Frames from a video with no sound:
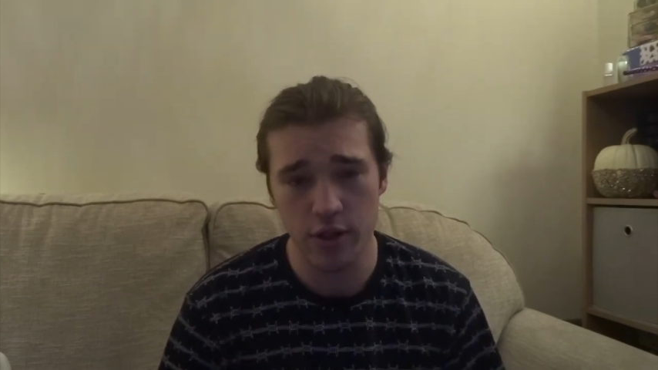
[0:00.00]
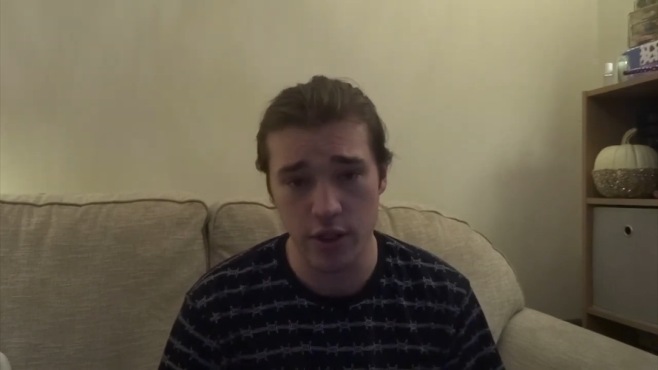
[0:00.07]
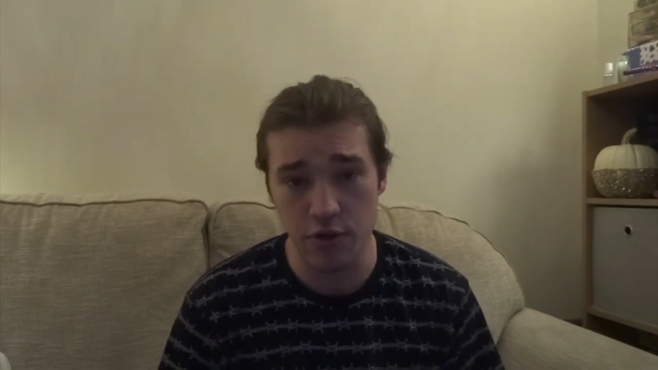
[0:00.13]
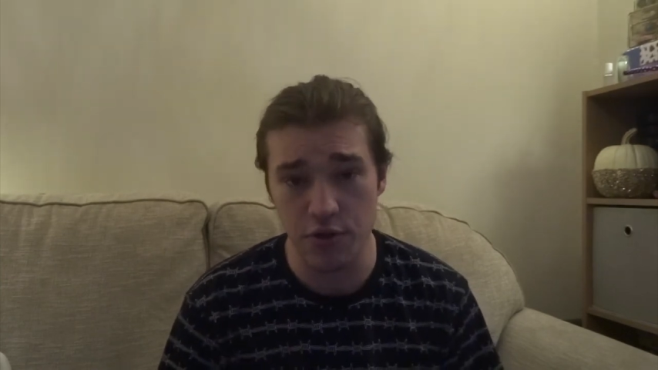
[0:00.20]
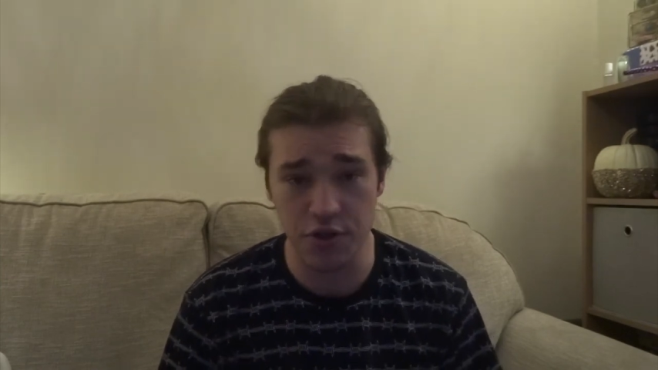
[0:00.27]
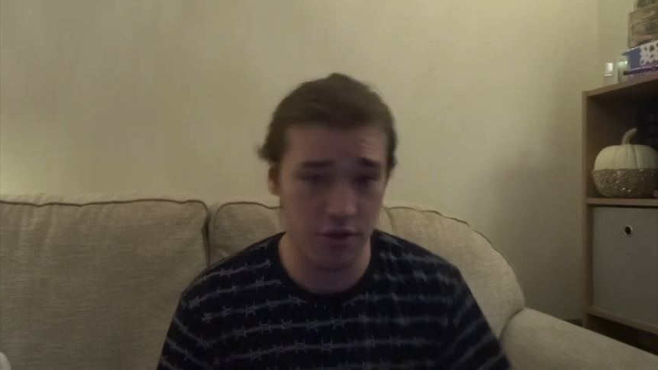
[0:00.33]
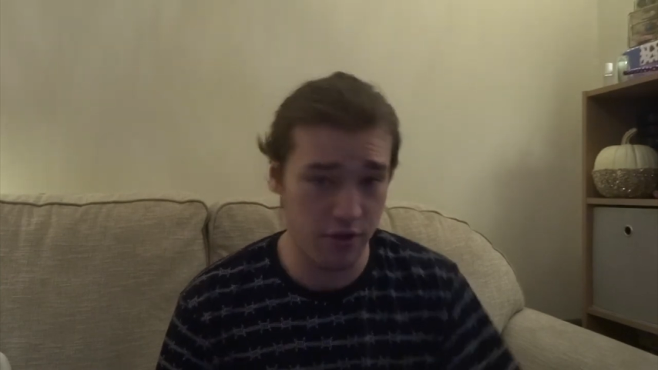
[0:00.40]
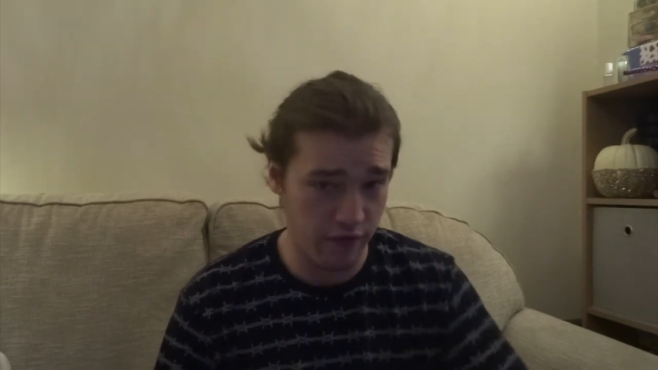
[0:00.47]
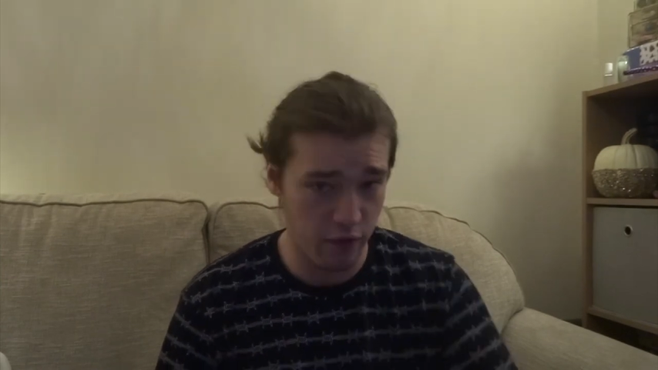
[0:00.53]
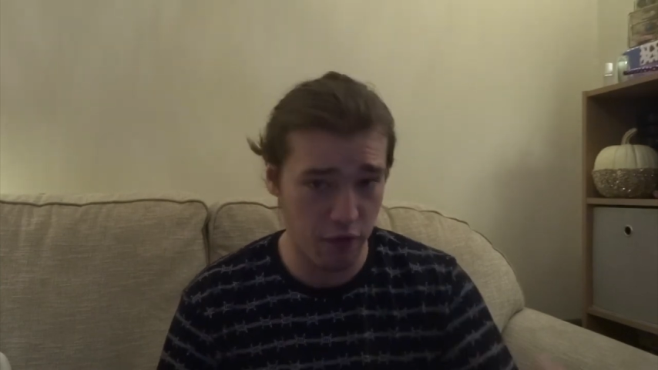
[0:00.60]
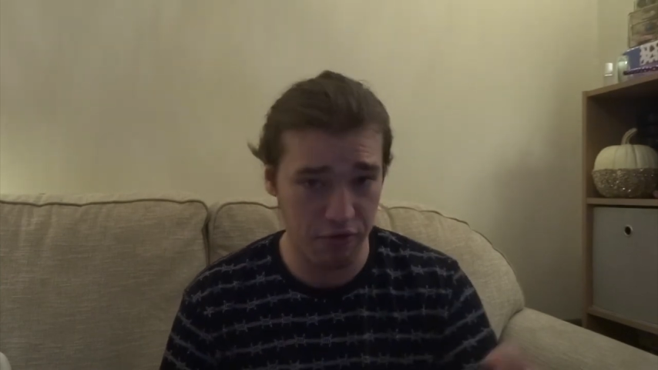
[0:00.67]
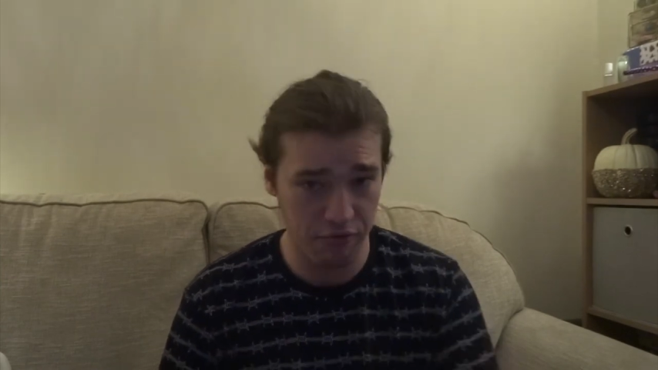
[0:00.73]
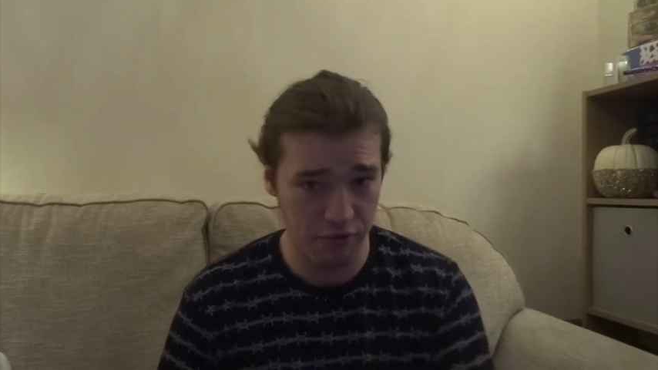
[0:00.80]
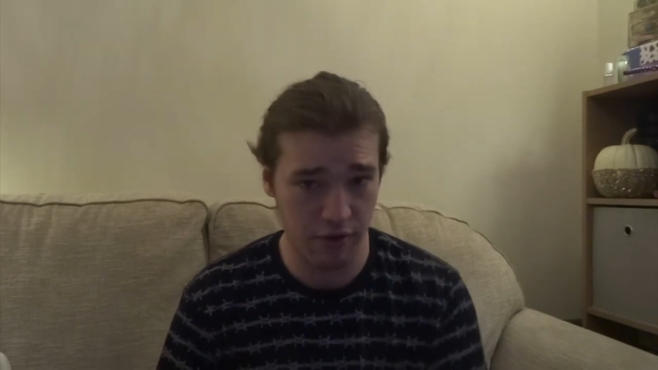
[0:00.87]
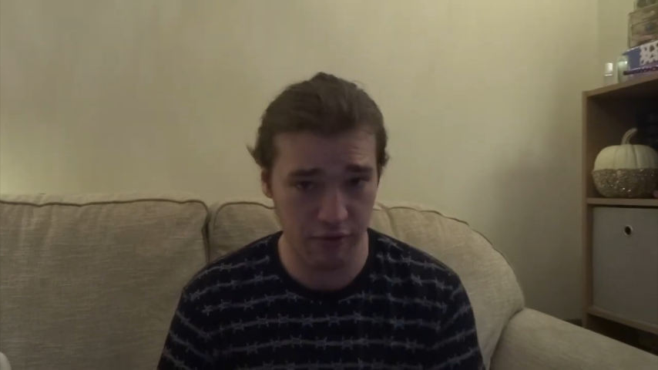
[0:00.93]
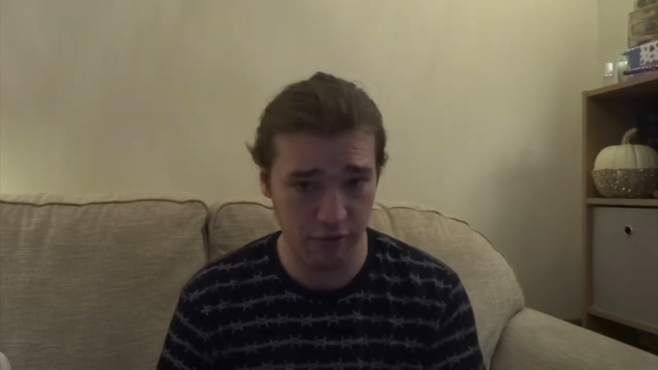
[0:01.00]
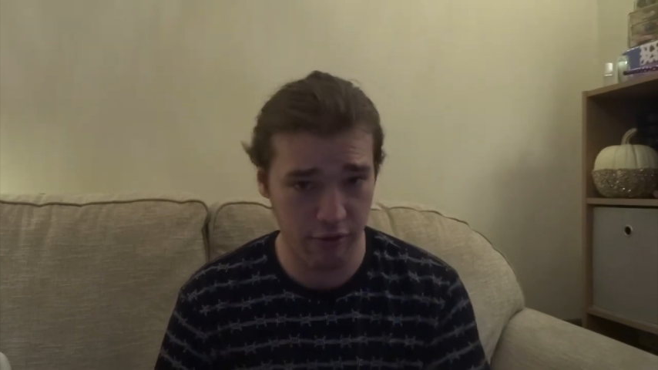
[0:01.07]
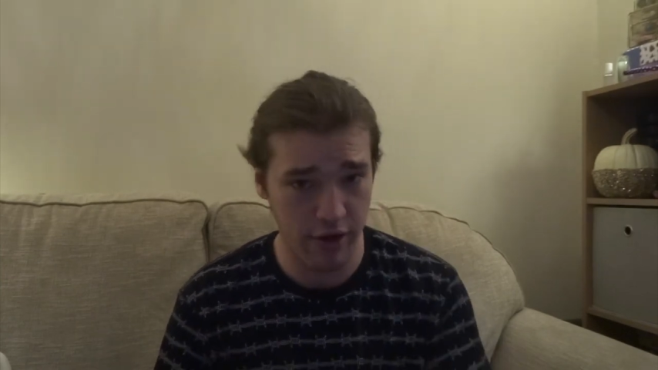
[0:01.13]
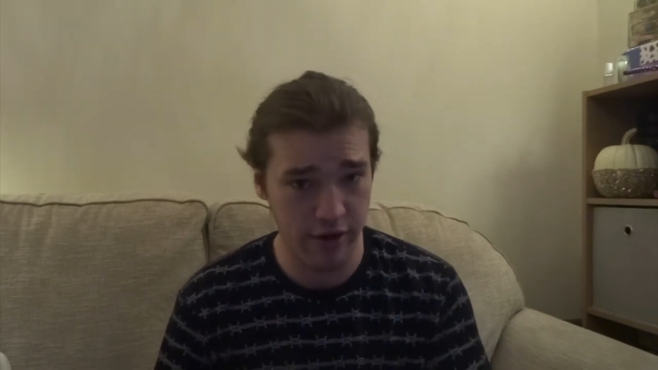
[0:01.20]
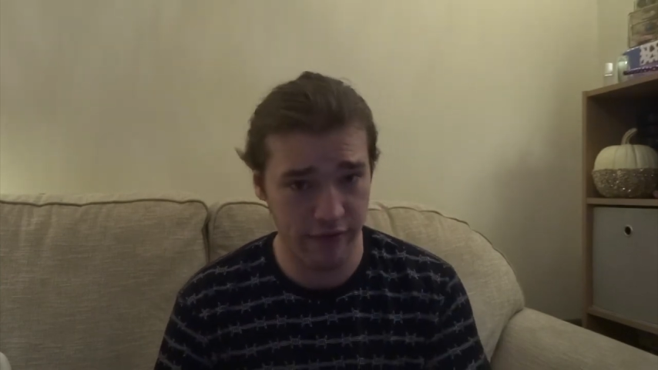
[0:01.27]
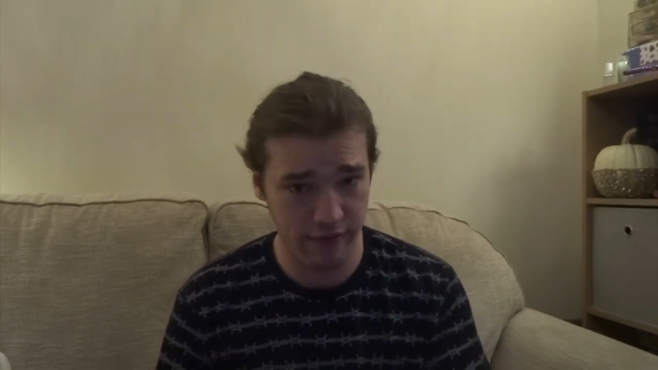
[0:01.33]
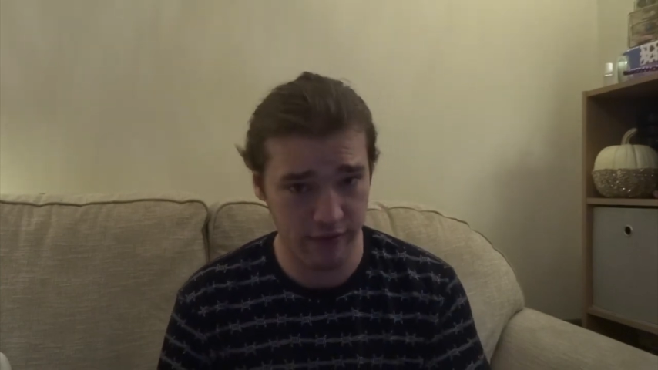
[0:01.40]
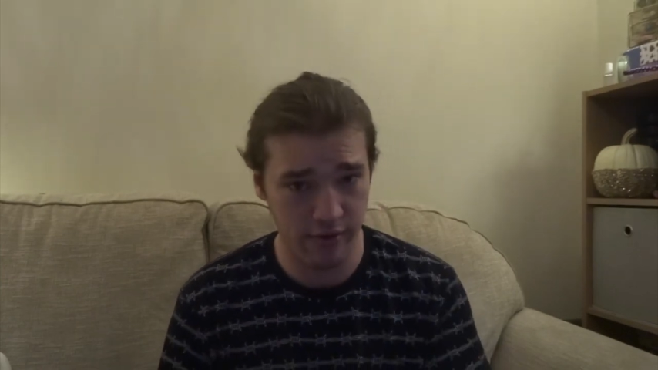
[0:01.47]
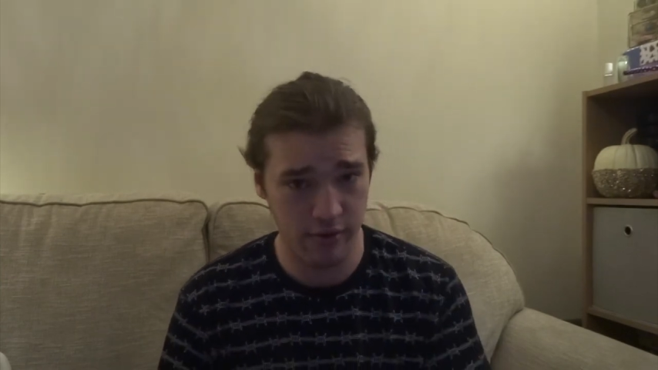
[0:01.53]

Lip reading: used to the 4-3-3